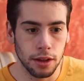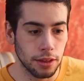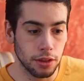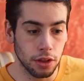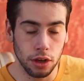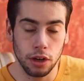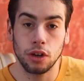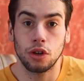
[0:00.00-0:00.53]

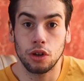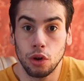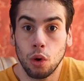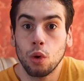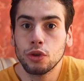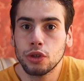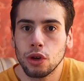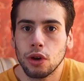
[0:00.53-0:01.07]
that could
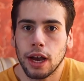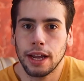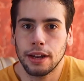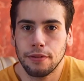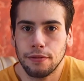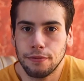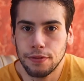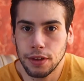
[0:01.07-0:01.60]
also kind
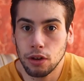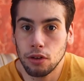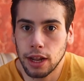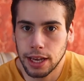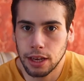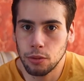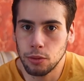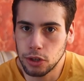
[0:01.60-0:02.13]
of feel
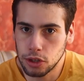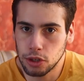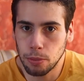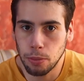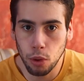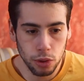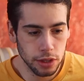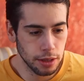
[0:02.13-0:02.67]
like it was
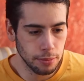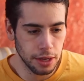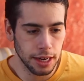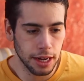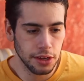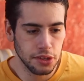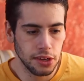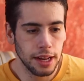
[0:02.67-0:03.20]
supporting me
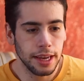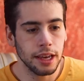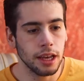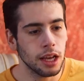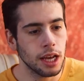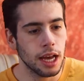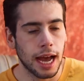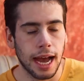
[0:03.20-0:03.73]
nicely,
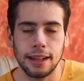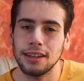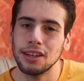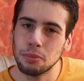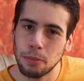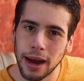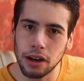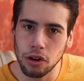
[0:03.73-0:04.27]
and this
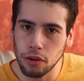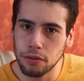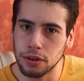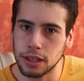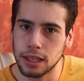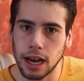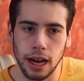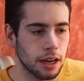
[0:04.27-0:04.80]
bag
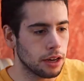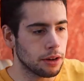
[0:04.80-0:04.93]
offered that.